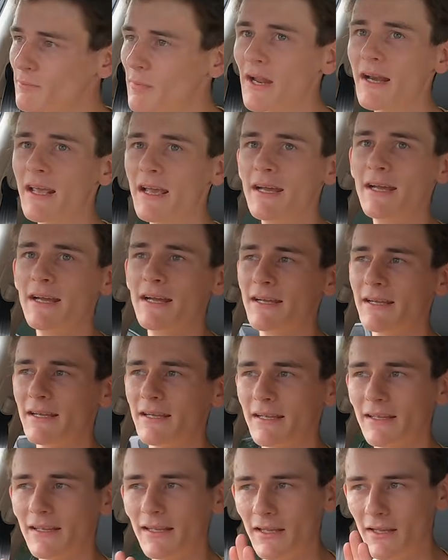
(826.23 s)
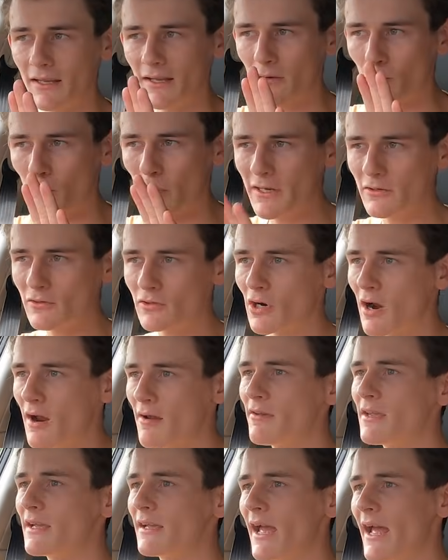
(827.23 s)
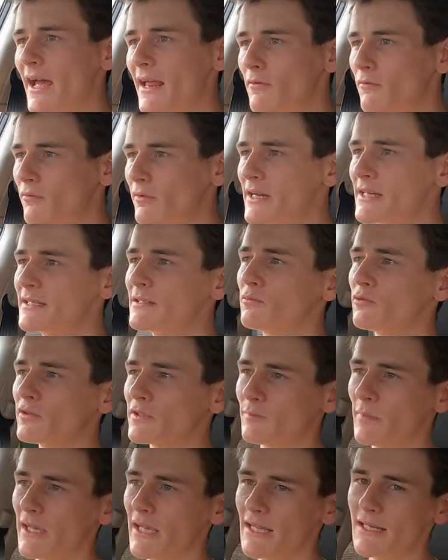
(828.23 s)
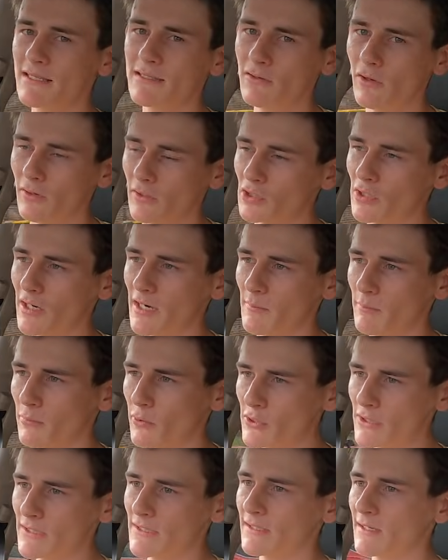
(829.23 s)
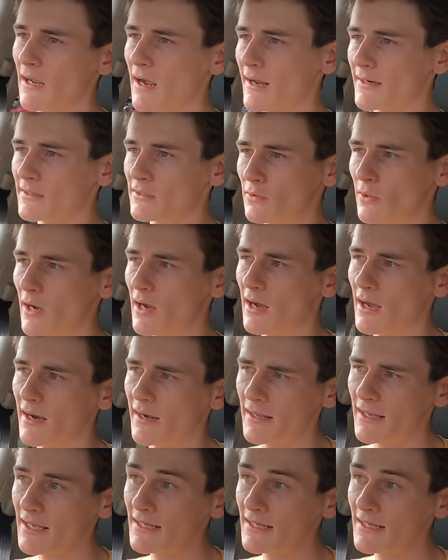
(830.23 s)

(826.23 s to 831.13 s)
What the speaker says: But when you're driving at reasonable speeds, not trying to push this car too hard,